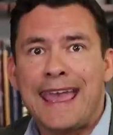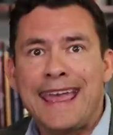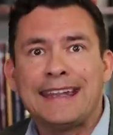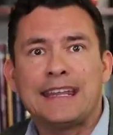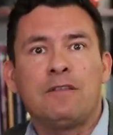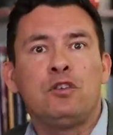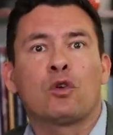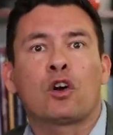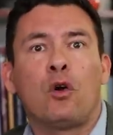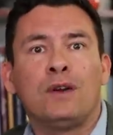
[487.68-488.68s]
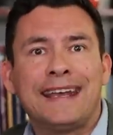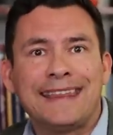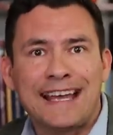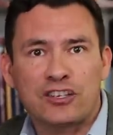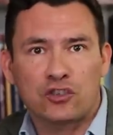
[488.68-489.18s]
And if you were going to
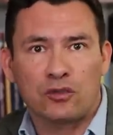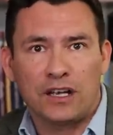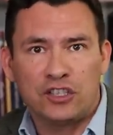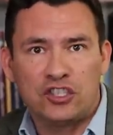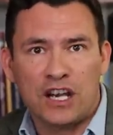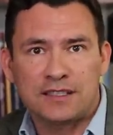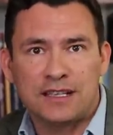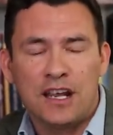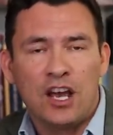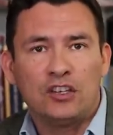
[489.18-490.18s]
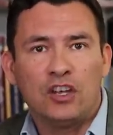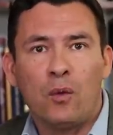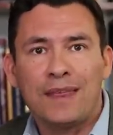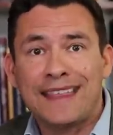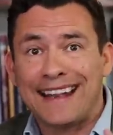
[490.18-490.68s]
get that shirt adjusted,
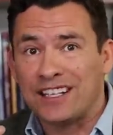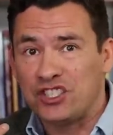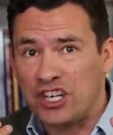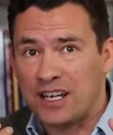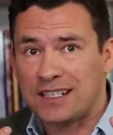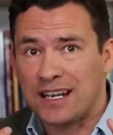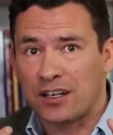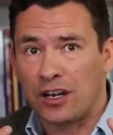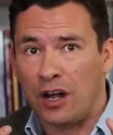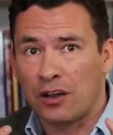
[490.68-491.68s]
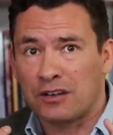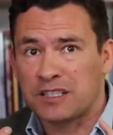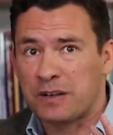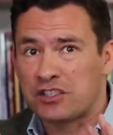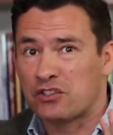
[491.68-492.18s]
knowing that adjusting a collar,
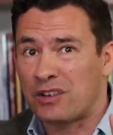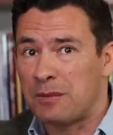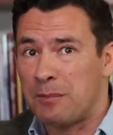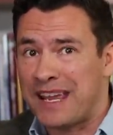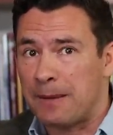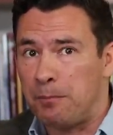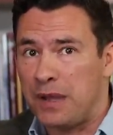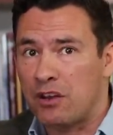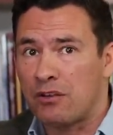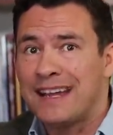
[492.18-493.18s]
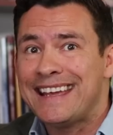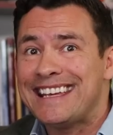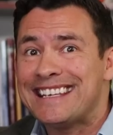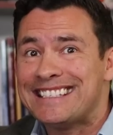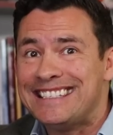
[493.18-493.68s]
especially trying to make it bigger,
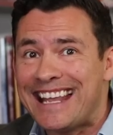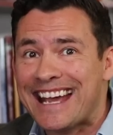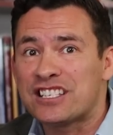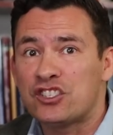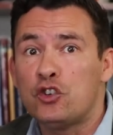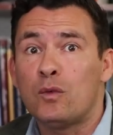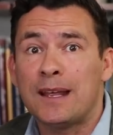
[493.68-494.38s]
is next to